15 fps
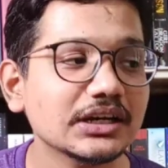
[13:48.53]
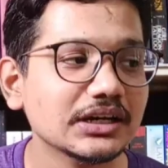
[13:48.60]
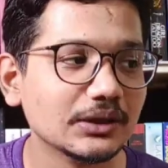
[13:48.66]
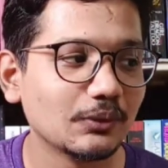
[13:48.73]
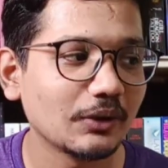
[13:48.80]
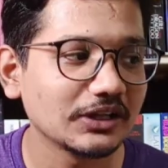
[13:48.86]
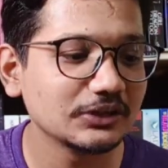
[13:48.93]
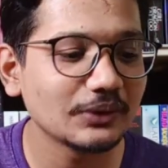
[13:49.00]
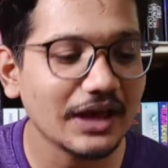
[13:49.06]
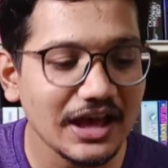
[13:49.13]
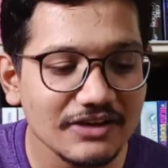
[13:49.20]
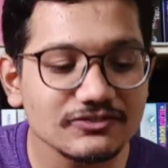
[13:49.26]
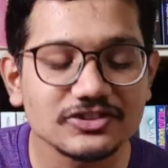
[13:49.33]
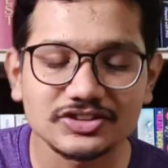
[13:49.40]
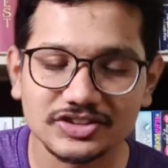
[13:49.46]
While you
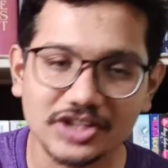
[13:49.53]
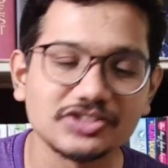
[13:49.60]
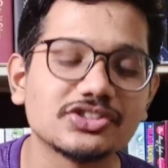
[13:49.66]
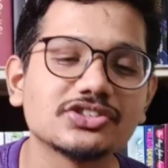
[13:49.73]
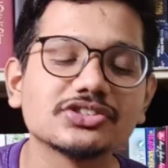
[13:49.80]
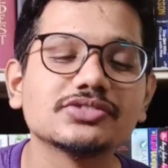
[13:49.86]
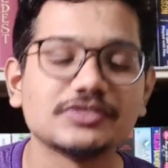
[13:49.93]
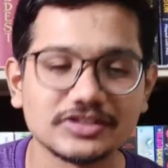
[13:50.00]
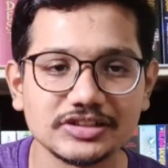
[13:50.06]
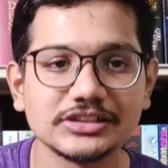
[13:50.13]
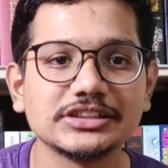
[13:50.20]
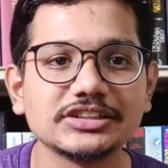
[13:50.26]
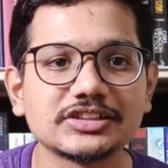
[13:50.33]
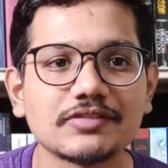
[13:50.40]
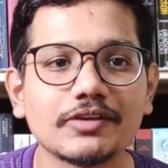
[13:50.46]
have such
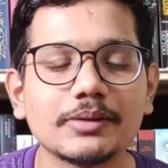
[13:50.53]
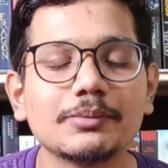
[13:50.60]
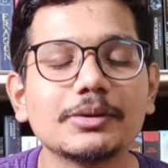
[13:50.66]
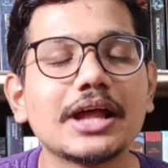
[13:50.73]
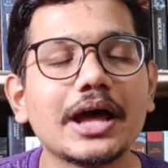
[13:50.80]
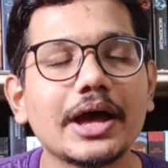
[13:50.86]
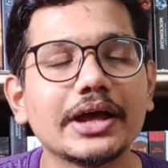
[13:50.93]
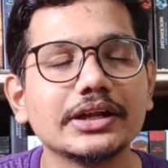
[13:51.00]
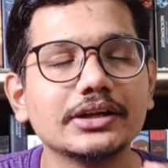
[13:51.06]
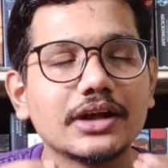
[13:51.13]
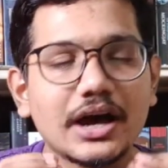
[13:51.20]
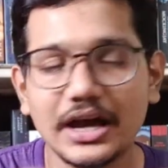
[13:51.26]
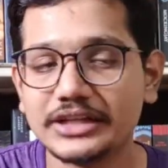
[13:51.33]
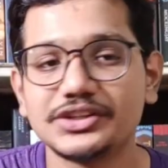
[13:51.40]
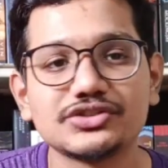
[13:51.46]
facilities available, I
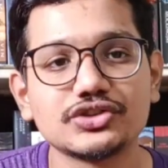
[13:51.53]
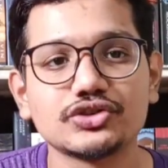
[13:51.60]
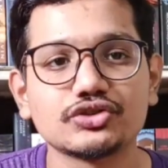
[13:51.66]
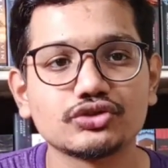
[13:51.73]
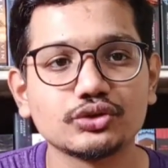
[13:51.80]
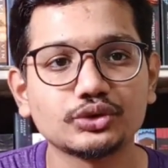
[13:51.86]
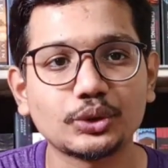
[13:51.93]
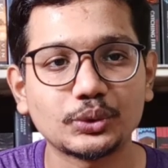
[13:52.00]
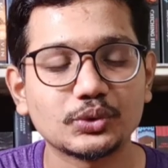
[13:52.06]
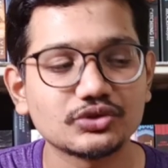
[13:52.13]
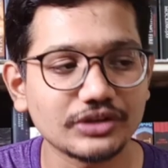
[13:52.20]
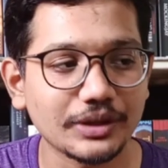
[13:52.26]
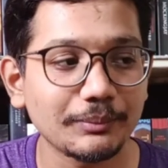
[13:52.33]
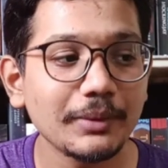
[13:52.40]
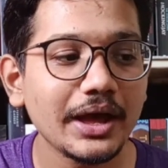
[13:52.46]
highly suggest you to use
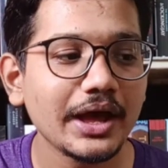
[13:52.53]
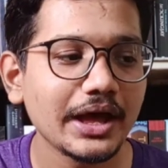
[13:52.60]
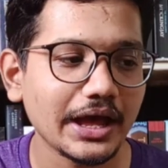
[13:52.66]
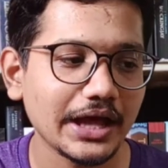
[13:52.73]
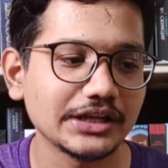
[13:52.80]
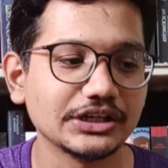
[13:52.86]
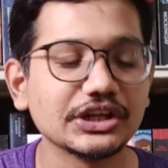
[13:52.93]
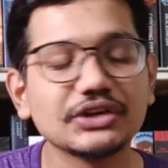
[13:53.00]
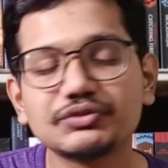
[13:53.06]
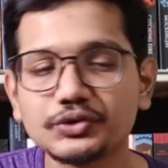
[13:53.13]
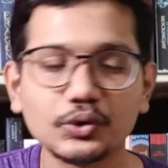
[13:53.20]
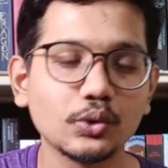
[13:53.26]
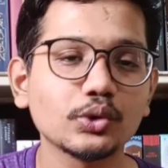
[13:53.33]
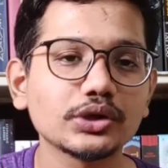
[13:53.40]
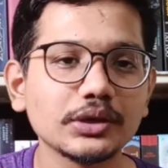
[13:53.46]
them. And if you're
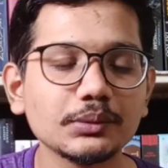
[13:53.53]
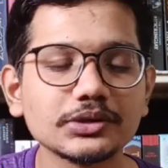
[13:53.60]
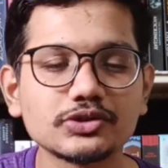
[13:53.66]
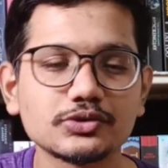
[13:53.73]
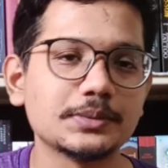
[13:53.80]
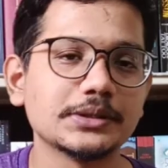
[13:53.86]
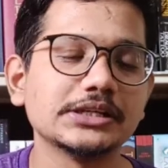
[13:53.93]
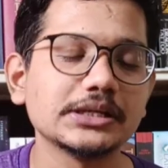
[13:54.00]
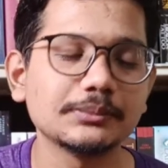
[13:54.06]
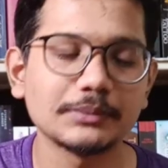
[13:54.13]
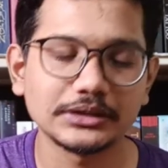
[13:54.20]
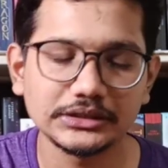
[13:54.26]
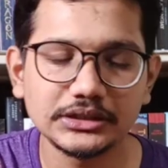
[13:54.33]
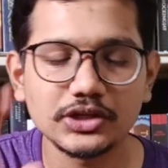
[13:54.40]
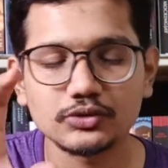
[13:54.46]
okay with spending
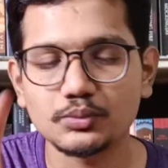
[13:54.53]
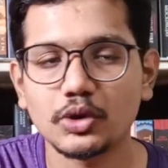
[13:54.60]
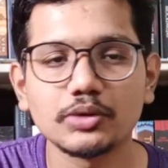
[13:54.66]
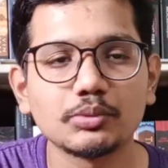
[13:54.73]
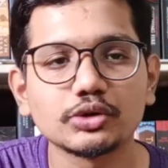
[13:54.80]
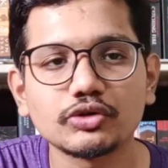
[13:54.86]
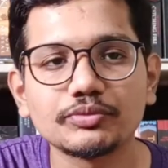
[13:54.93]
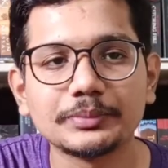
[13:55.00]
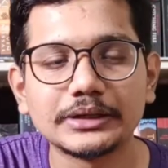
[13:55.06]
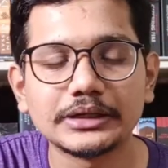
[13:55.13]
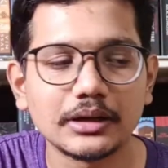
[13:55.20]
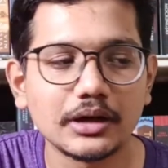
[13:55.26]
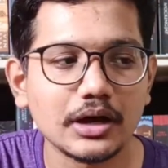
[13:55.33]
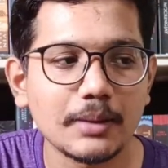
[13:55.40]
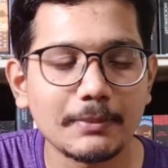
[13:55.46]
money, a small amount of min,
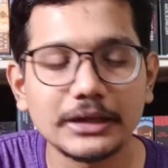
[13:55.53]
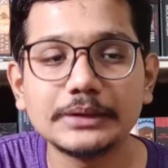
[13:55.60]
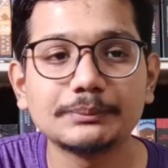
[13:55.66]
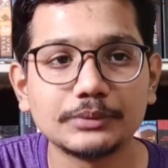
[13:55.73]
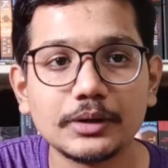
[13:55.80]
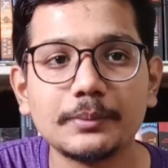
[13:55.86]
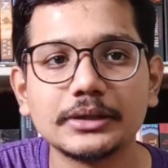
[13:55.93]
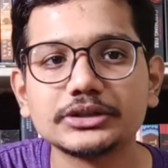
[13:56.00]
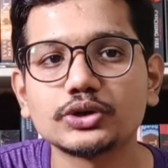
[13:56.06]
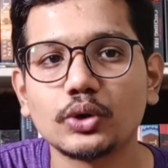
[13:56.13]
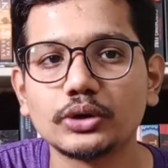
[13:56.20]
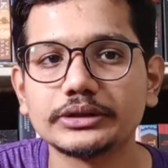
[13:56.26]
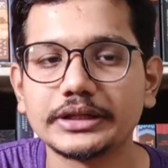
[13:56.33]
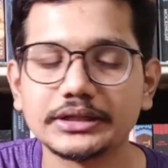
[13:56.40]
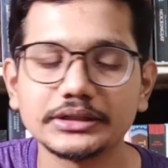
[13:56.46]
uh, money per month
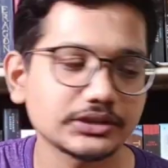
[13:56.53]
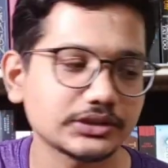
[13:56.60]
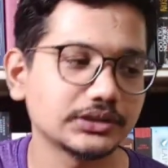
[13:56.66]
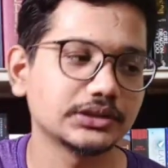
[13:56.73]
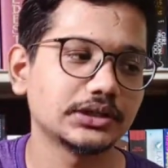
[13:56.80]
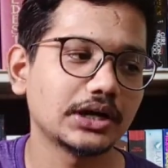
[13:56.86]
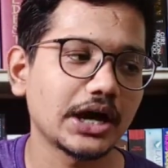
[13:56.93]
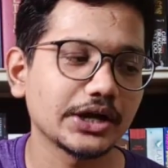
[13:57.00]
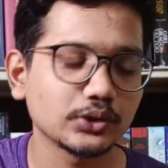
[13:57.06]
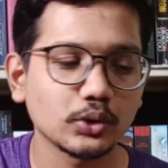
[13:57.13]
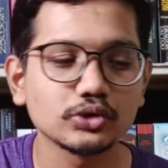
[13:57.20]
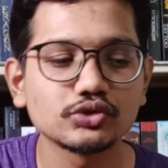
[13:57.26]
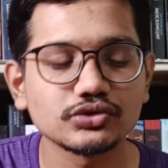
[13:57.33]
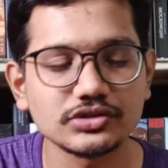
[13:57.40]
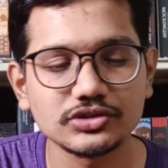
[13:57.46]
on that, uh, I'd
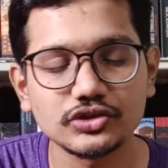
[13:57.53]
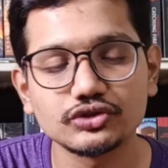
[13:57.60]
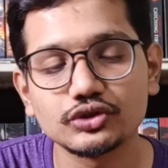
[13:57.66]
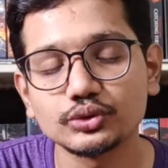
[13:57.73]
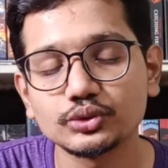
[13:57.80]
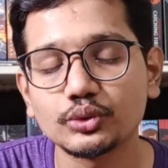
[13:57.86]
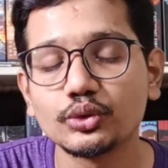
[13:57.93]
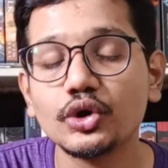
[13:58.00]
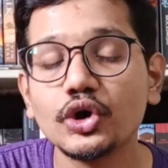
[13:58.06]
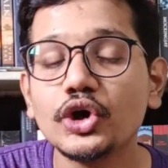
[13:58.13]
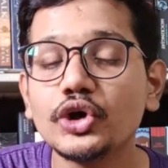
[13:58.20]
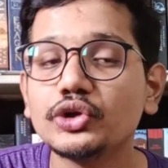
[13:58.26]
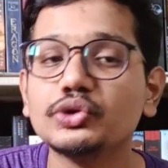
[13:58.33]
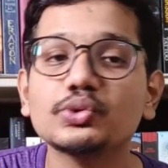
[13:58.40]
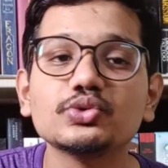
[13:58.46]
also suggest you to
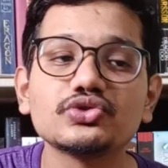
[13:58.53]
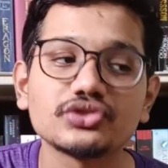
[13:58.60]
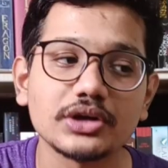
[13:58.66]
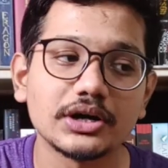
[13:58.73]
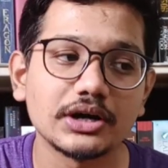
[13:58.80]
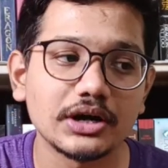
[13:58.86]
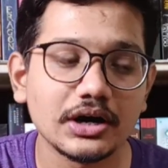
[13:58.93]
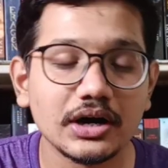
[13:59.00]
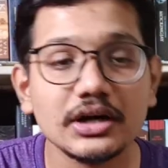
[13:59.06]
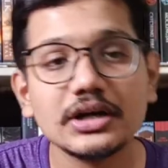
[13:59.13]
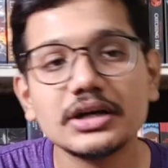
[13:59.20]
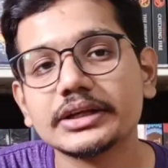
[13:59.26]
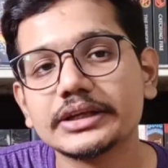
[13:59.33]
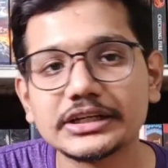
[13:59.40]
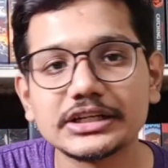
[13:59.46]
use uh,
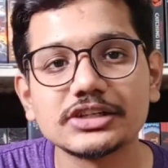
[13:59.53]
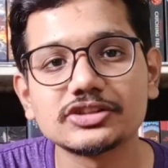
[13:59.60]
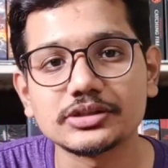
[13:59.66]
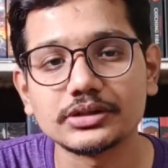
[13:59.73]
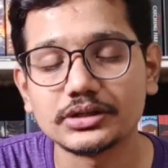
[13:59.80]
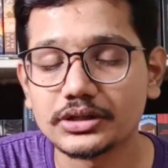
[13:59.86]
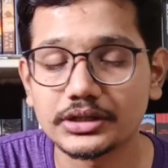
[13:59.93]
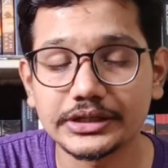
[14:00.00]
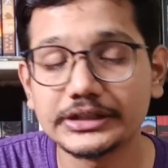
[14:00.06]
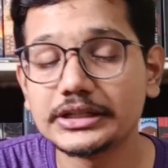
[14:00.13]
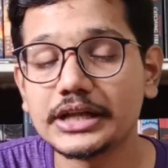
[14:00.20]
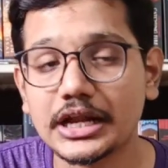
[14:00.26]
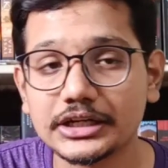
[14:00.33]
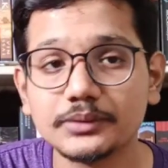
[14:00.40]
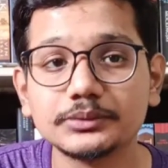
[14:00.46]
Kindle uh, Kindle
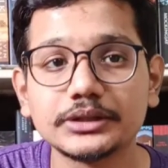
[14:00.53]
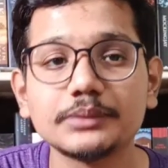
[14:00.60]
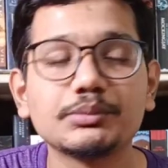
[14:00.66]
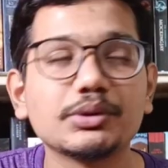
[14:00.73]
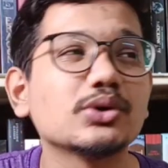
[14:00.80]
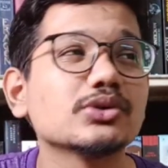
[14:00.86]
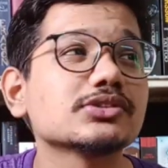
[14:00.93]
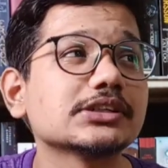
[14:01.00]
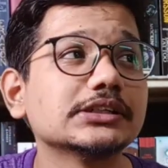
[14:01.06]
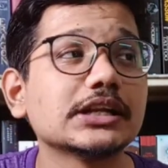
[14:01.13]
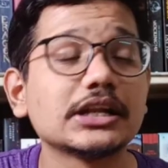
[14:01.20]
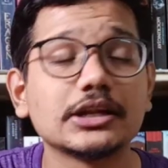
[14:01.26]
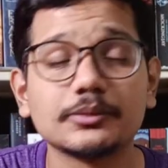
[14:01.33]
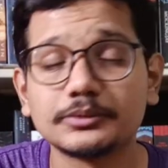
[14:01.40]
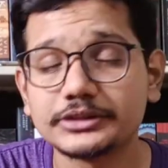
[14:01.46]
Unlimited, because Kindle
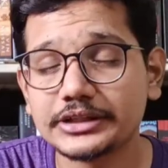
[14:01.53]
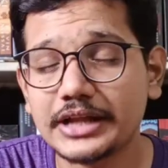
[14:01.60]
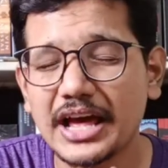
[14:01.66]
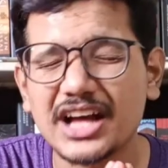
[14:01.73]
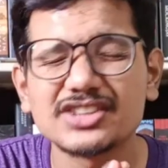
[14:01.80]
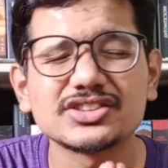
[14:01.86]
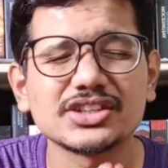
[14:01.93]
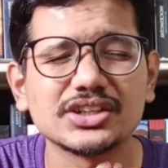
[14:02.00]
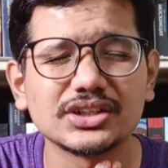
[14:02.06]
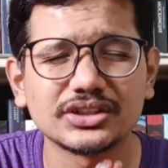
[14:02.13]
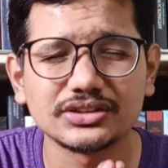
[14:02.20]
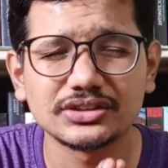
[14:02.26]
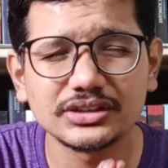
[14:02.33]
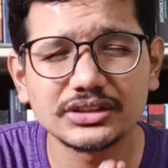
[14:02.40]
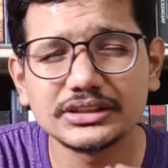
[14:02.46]
Unlimited has a
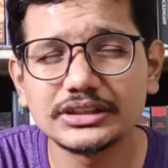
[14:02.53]
really